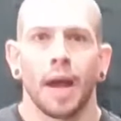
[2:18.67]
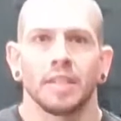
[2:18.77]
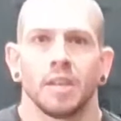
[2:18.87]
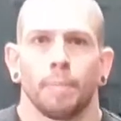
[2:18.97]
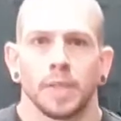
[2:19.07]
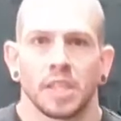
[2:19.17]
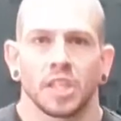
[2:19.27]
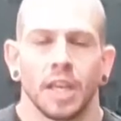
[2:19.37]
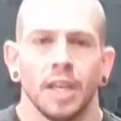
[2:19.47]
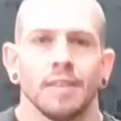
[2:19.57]
that dip
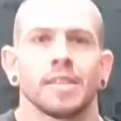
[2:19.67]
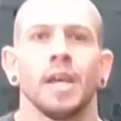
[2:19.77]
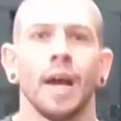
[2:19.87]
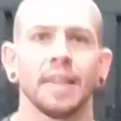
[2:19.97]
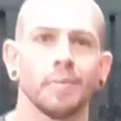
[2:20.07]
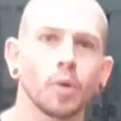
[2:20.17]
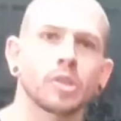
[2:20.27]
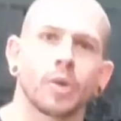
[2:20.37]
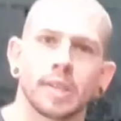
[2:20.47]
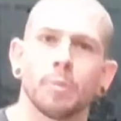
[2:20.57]
position is, and the more
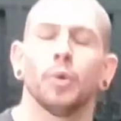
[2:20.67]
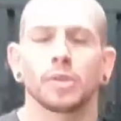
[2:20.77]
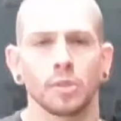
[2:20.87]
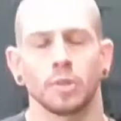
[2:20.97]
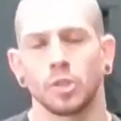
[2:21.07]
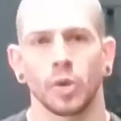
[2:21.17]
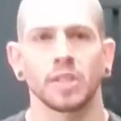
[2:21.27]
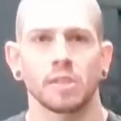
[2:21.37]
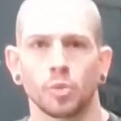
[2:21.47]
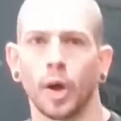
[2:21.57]
stress it puts on your
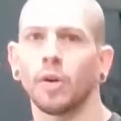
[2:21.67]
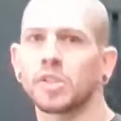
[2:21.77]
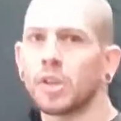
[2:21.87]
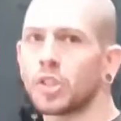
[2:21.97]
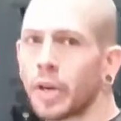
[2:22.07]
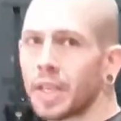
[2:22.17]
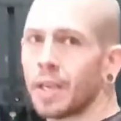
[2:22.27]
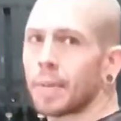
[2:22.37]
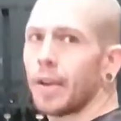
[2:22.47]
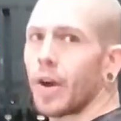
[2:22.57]
joints as well. So trying to
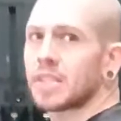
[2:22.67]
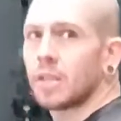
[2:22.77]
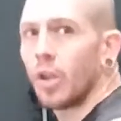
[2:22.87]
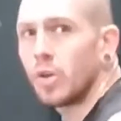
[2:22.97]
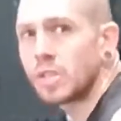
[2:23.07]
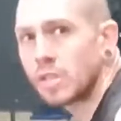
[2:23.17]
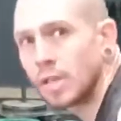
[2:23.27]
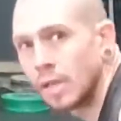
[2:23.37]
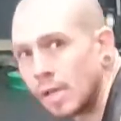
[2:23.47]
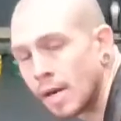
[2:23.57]
keep that nice and close,
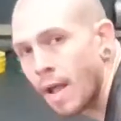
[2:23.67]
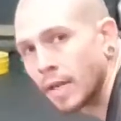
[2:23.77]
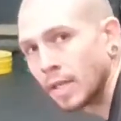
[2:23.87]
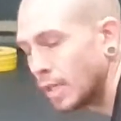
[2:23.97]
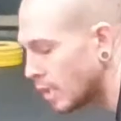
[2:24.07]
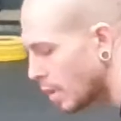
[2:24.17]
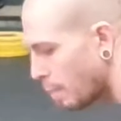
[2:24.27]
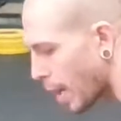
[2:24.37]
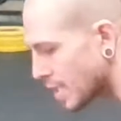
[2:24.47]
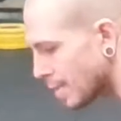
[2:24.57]

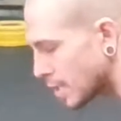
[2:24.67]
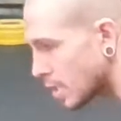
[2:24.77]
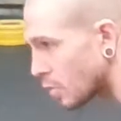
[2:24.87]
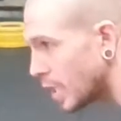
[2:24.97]
biceps to the